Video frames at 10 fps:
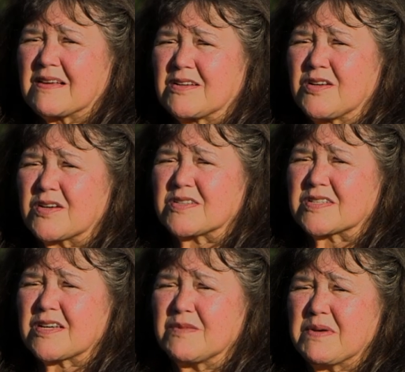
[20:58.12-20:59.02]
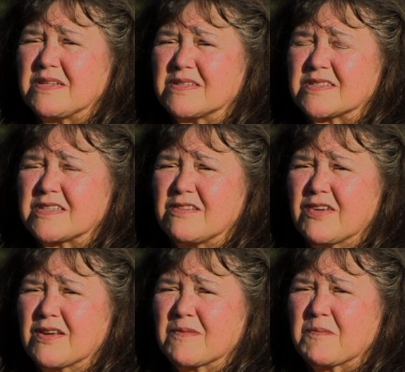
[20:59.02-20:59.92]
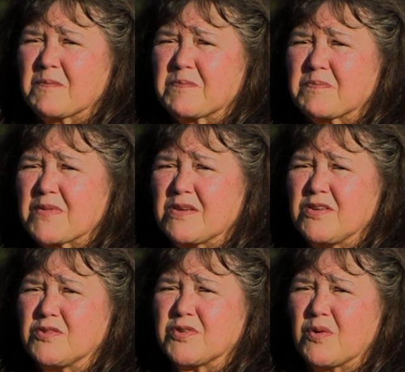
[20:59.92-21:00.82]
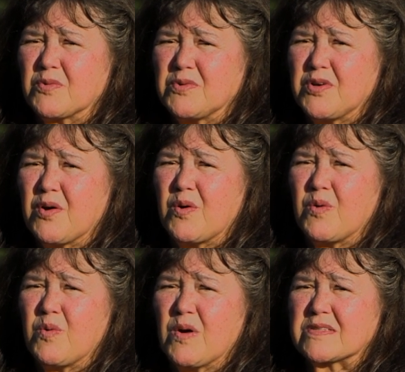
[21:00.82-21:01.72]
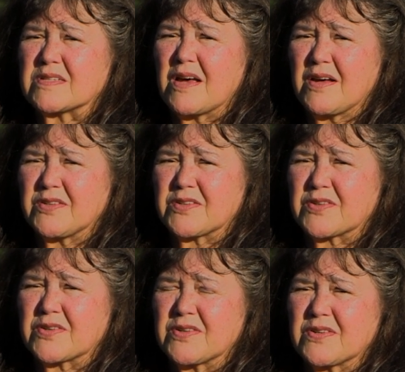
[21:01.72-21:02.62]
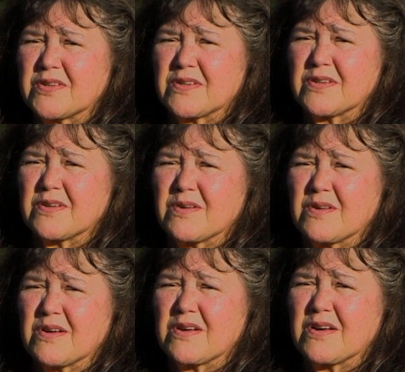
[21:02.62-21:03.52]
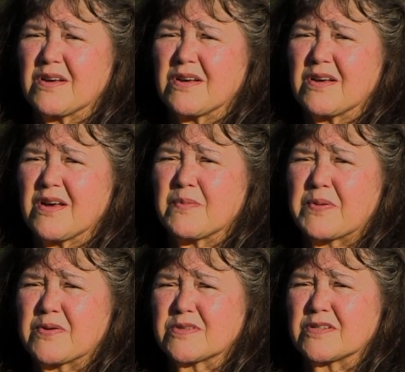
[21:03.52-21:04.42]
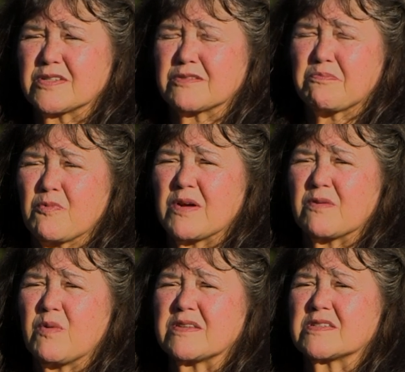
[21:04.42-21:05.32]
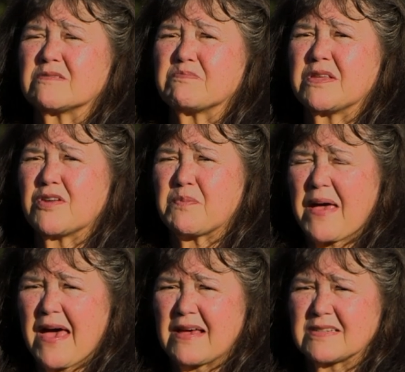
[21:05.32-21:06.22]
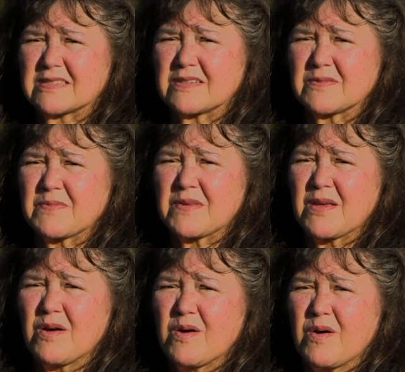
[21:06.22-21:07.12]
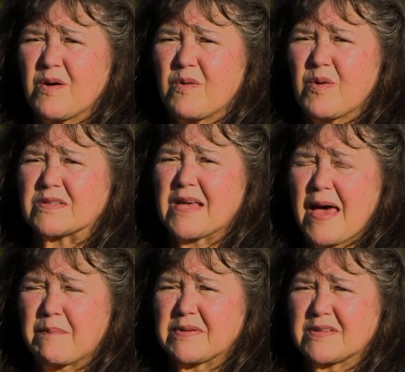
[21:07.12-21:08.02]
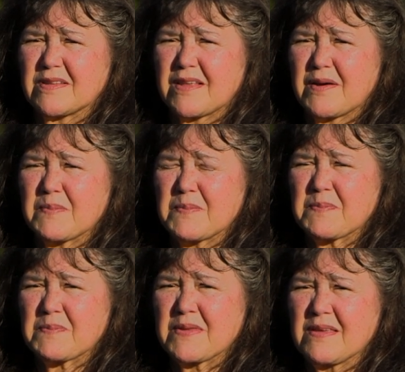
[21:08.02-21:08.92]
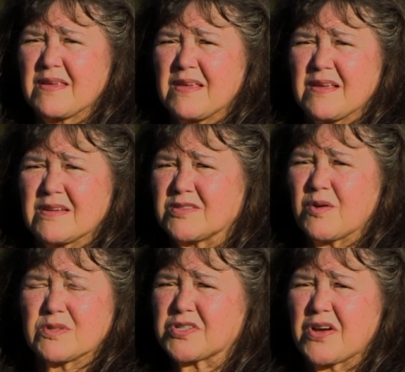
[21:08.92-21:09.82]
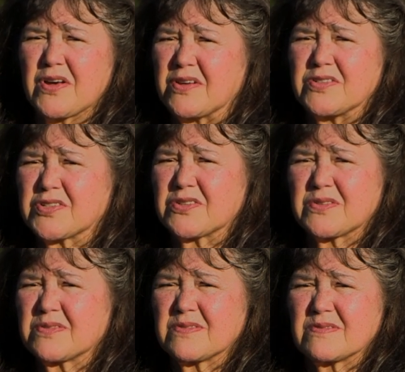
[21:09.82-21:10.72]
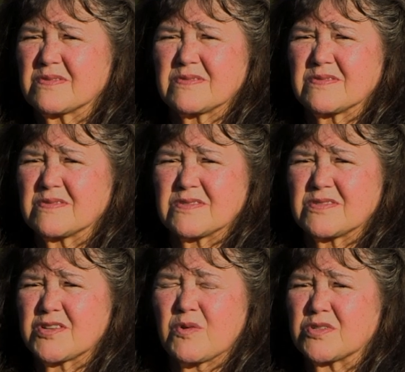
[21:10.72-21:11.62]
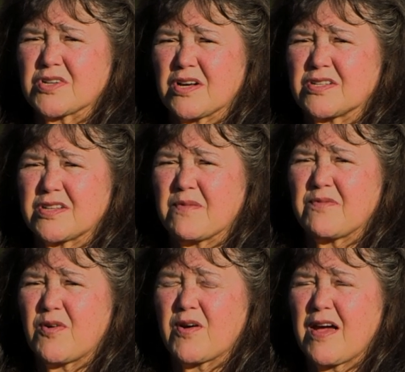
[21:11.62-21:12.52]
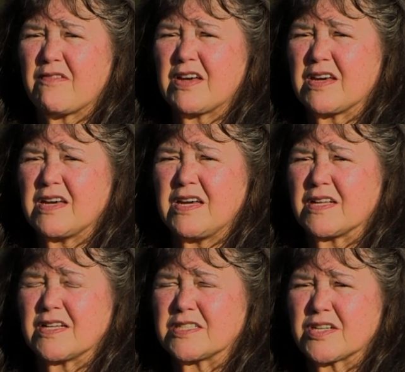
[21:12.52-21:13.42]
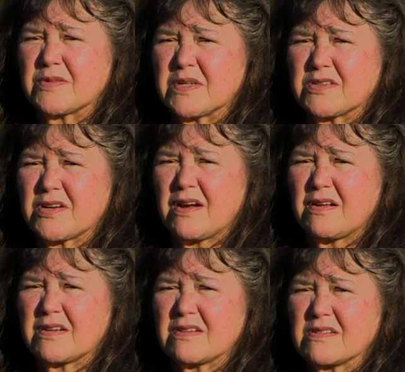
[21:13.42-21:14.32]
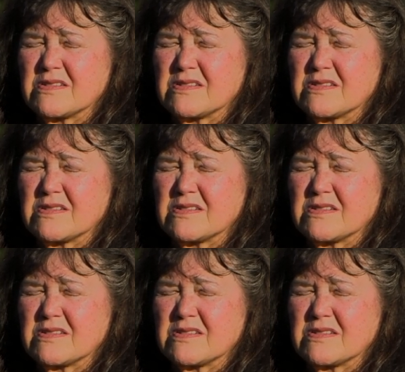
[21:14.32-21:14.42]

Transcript: Looks can be deceiving. You don't know what's under a person's, what, what's been their past, what's happened to them. Don't judge. Don't judge them for having an illegitimate child.